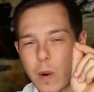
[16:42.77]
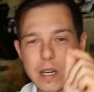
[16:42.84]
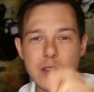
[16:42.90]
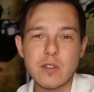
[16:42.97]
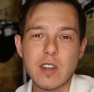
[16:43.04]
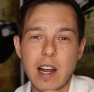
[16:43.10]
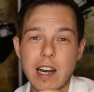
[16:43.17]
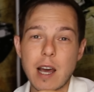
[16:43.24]
when
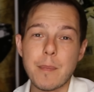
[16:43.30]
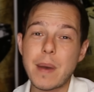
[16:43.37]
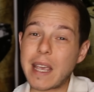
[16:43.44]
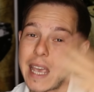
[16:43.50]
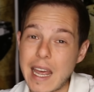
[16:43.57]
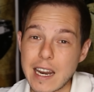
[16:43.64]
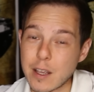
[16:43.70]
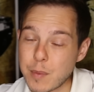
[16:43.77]
you sign up.
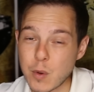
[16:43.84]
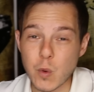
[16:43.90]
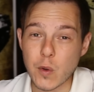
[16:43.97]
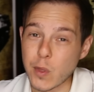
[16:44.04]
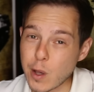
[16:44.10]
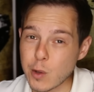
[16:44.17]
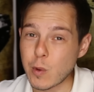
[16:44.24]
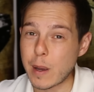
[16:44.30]
Again, it could be
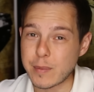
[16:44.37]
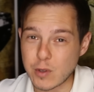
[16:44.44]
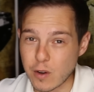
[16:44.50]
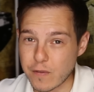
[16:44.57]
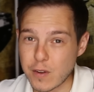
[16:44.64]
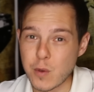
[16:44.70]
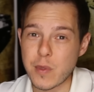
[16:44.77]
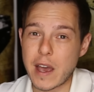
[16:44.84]
worth all the way up
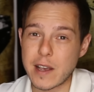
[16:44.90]
to a few